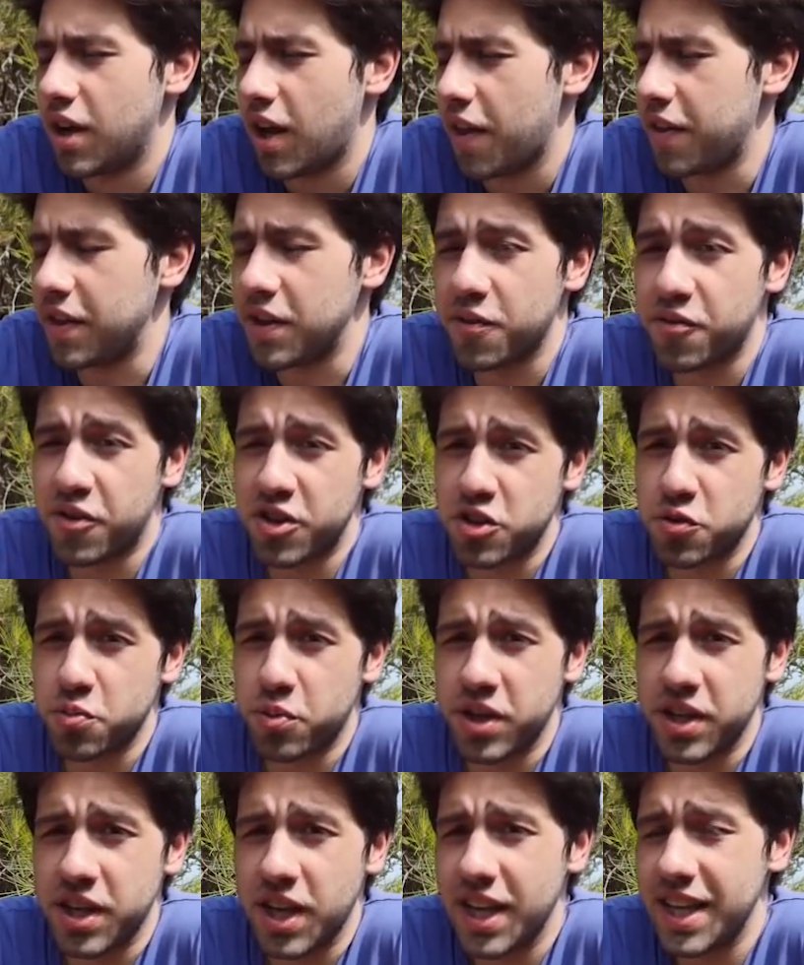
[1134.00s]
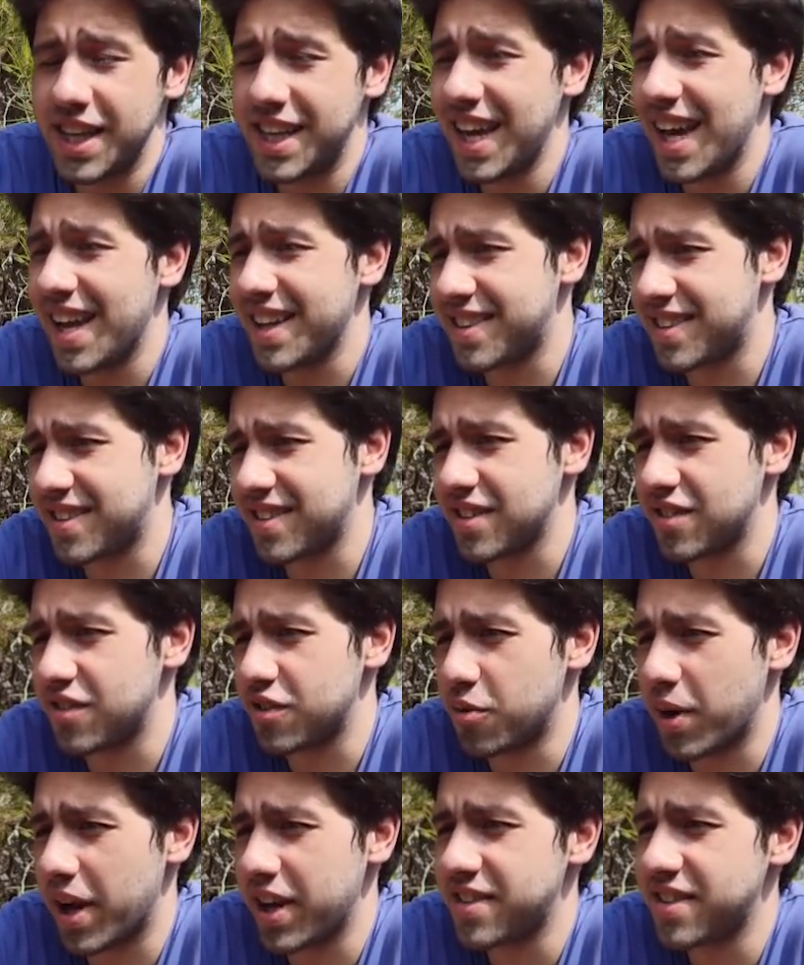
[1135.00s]
I think the first one yet.
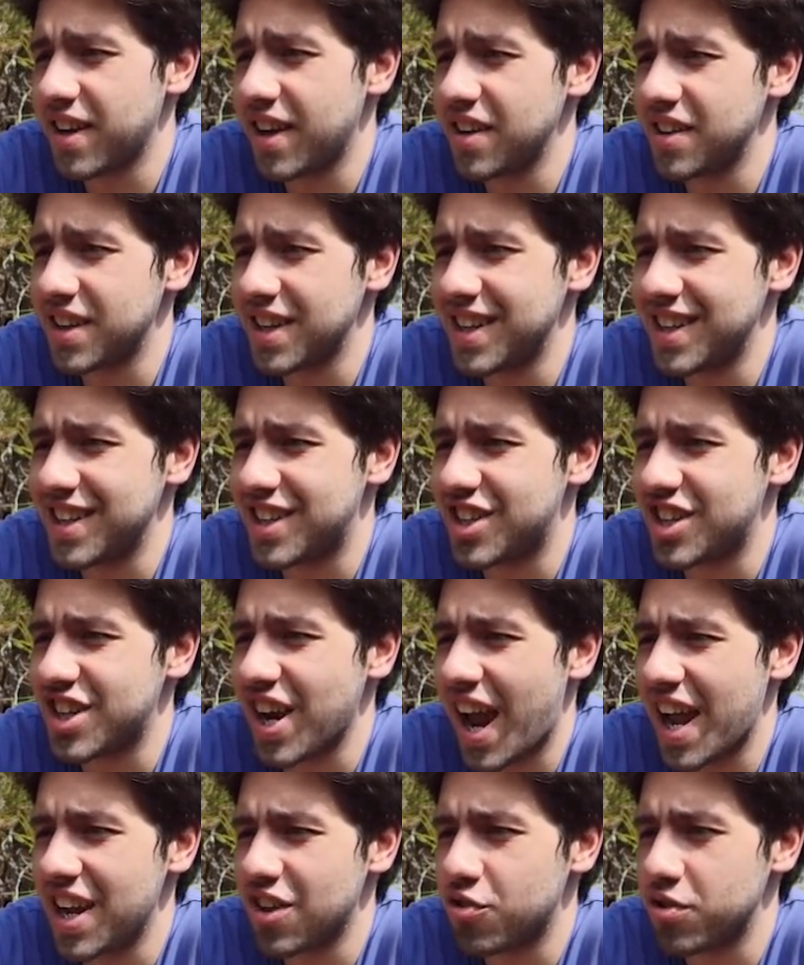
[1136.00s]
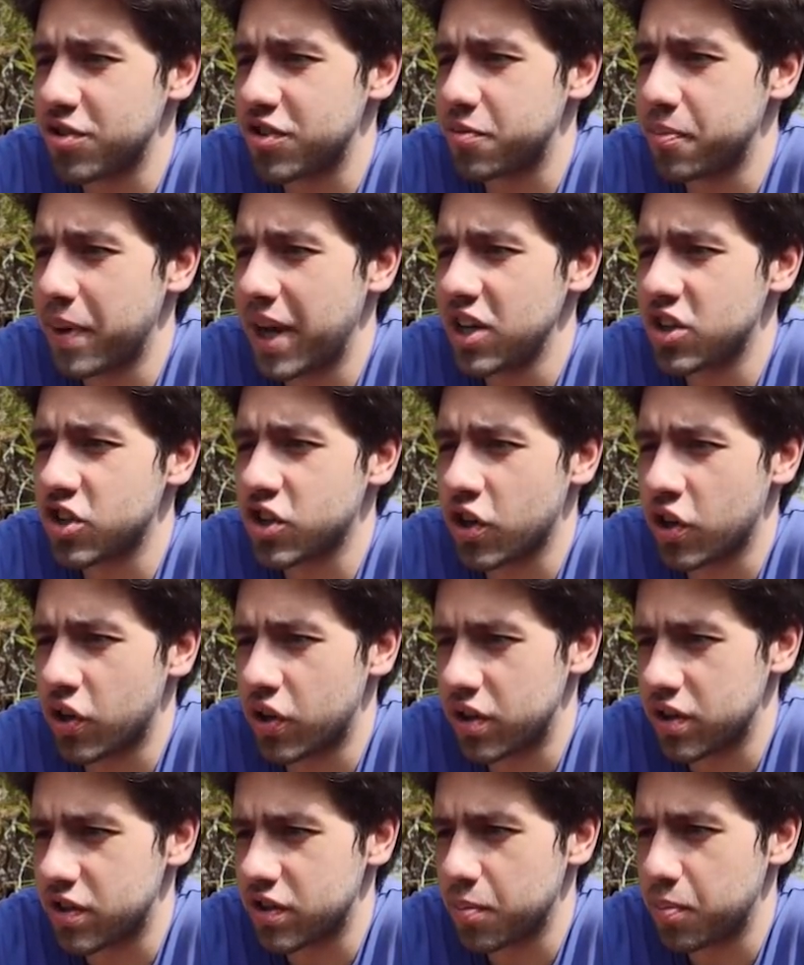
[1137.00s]
So, Exiled Enchantress, Mage
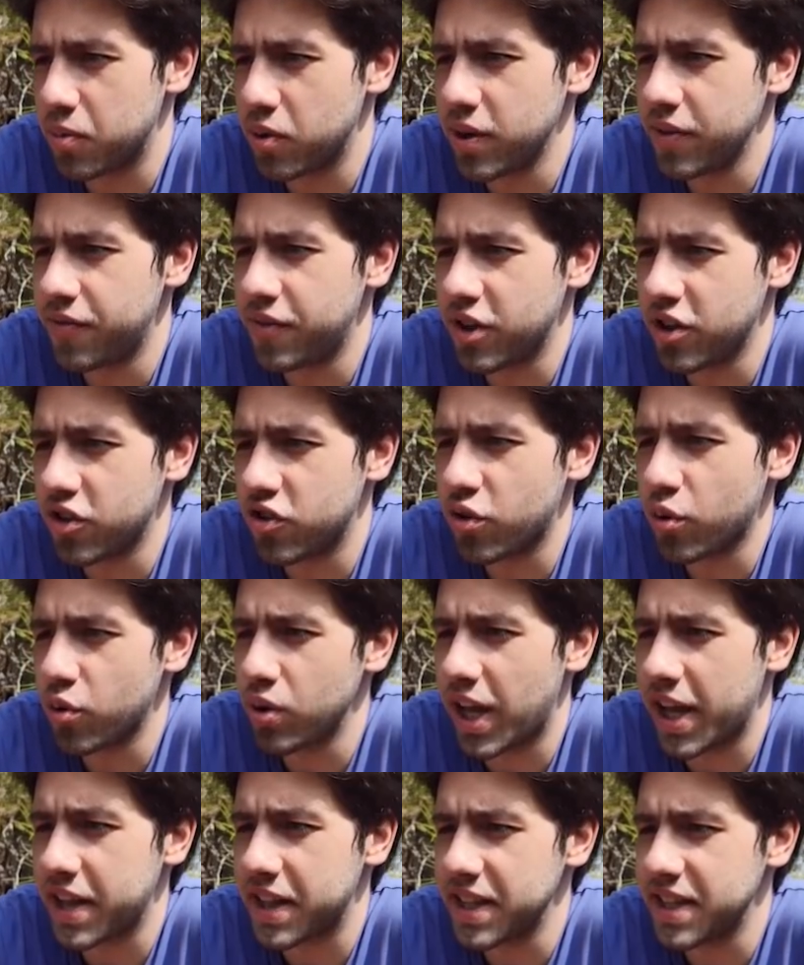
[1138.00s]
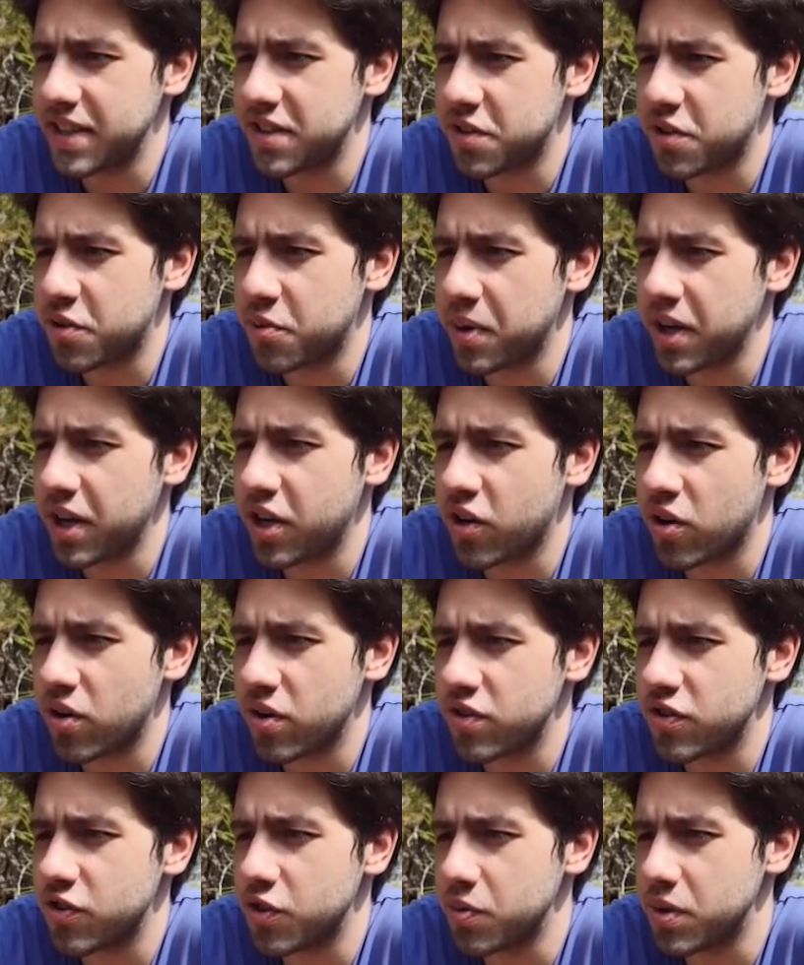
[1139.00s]
Curse. Deploy if you control at least 3
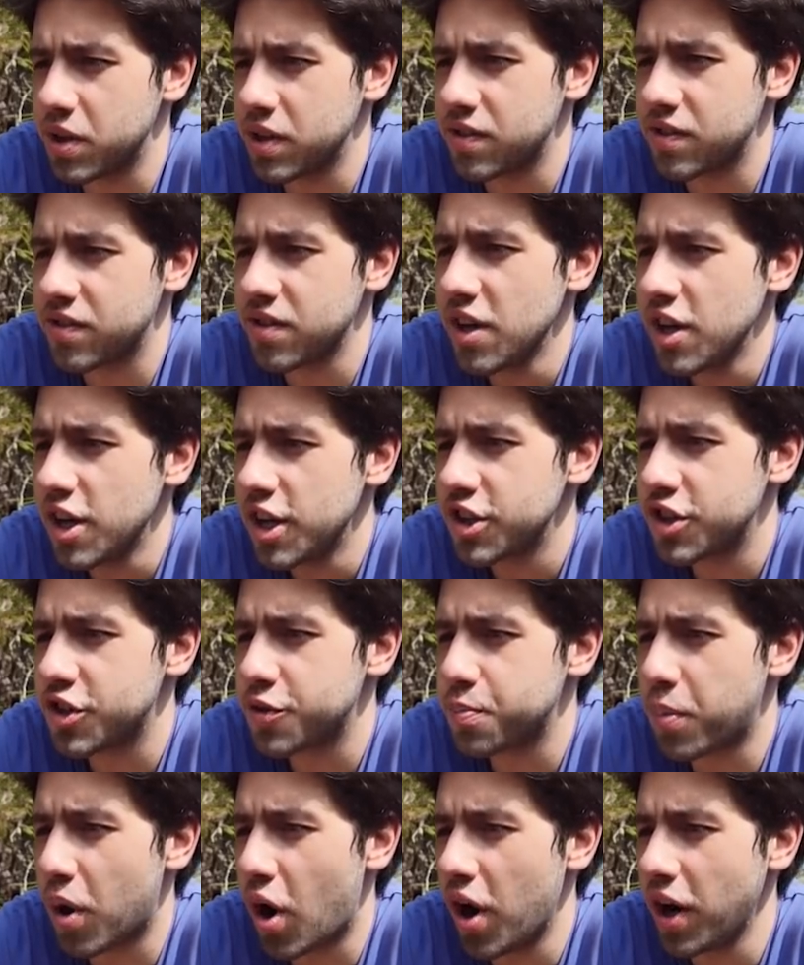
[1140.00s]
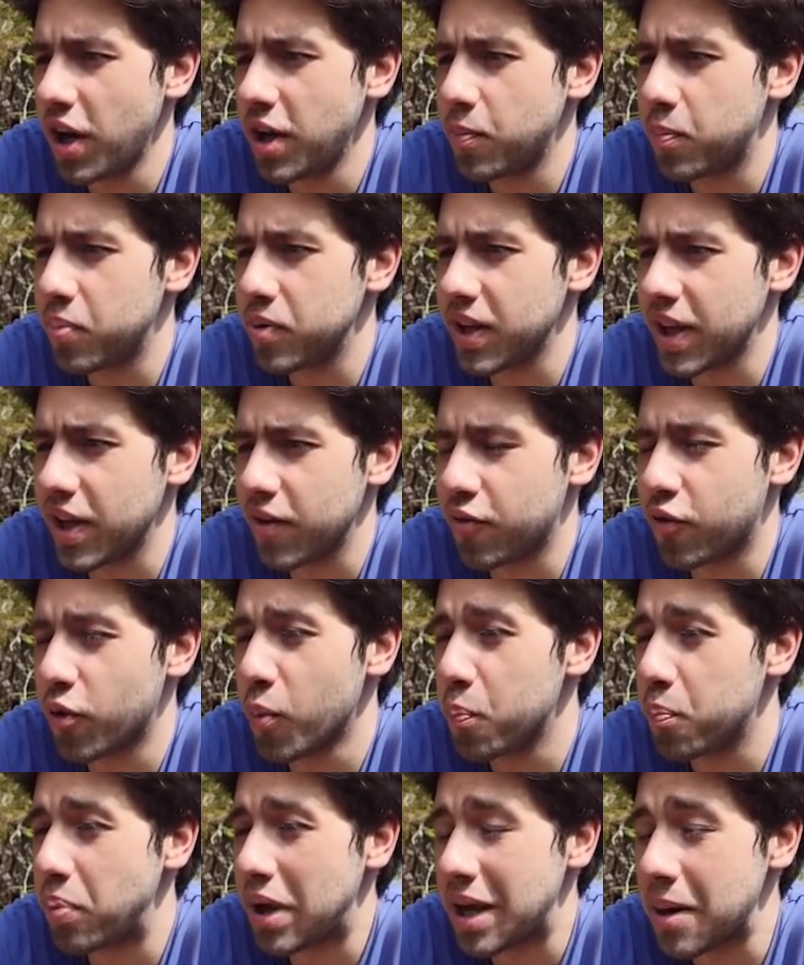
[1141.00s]
cursed units. Spawn and play
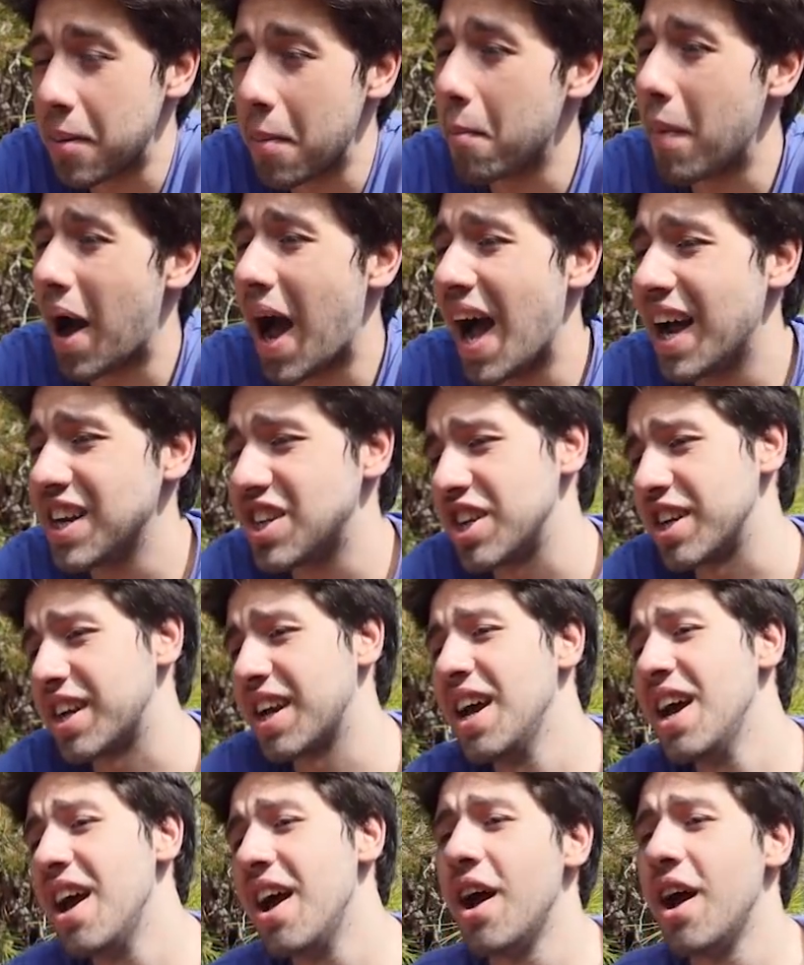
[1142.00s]
Forbidden Magic.